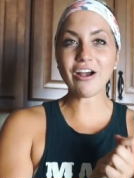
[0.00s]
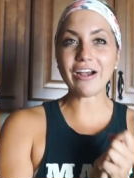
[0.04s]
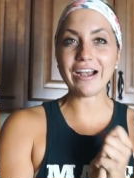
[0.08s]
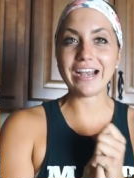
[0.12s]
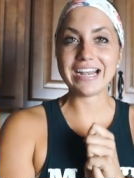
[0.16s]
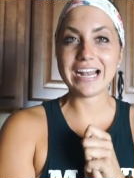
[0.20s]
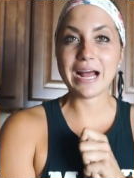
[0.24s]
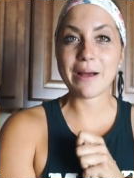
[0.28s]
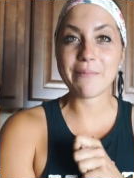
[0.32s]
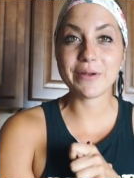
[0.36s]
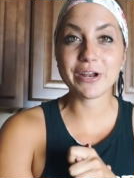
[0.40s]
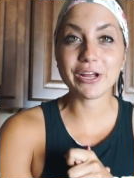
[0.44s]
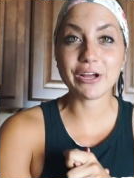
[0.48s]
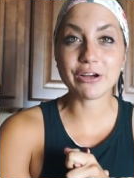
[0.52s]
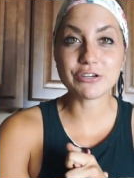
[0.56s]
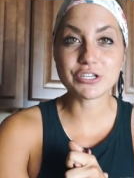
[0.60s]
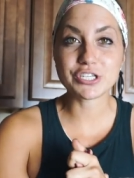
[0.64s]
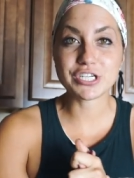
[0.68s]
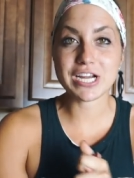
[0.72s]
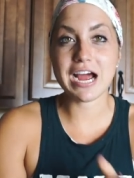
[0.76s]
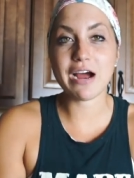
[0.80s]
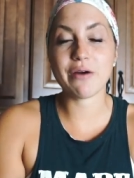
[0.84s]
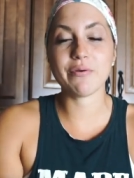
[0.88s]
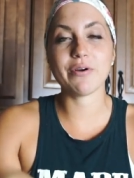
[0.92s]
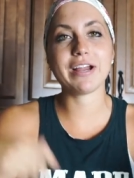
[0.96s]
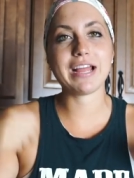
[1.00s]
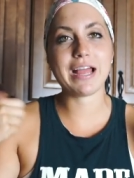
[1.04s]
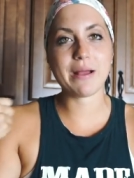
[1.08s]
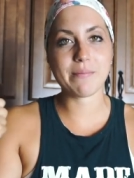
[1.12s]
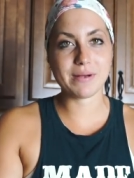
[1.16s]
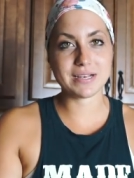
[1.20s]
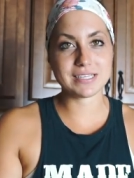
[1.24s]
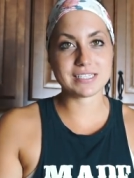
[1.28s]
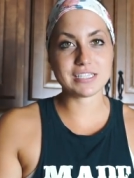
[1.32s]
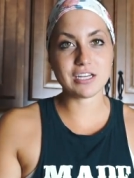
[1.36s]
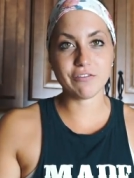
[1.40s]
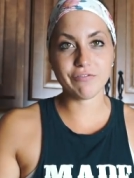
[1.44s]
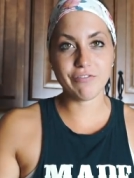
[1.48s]
All right, I'm gonna go shower, get
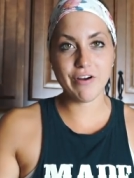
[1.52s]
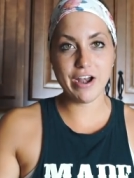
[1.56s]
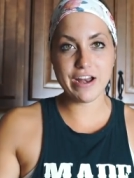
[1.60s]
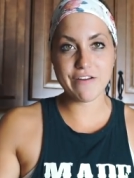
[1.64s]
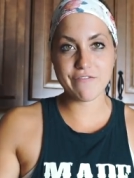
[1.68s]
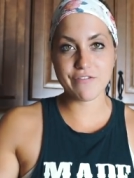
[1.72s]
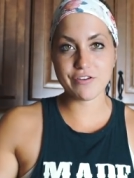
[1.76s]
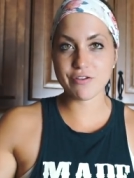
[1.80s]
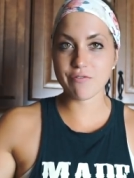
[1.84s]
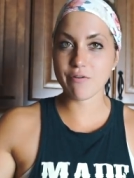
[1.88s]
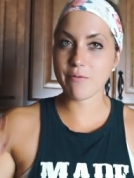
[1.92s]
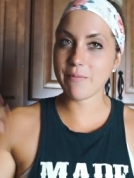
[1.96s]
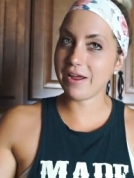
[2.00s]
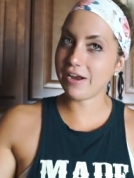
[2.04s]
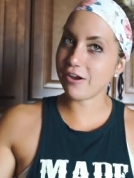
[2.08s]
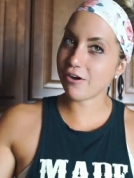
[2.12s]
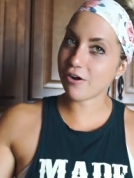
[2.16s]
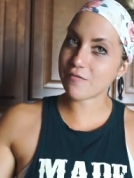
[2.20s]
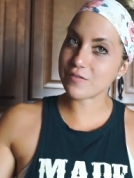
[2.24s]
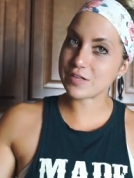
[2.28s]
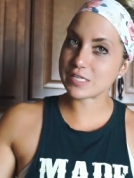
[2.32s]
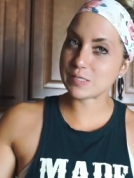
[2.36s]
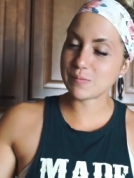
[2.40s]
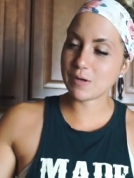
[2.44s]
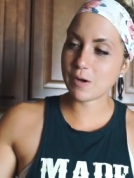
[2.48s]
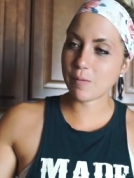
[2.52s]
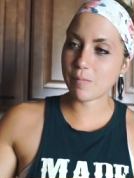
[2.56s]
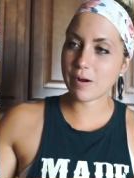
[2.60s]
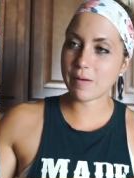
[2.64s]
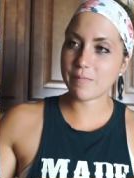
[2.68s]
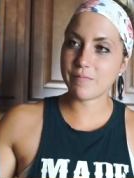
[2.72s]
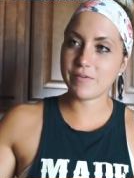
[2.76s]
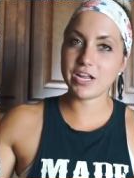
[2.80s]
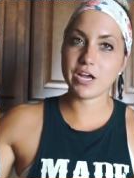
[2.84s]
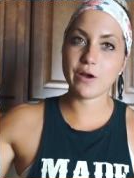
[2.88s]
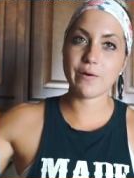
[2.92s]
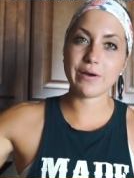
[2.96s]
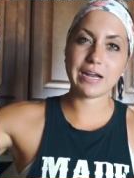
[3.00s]
myself ready for the remainder of this meal
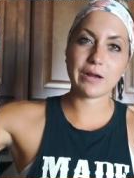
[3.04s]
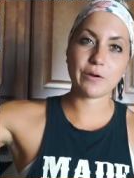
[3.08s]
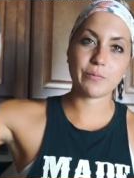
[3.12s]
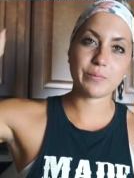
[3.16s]
prep video and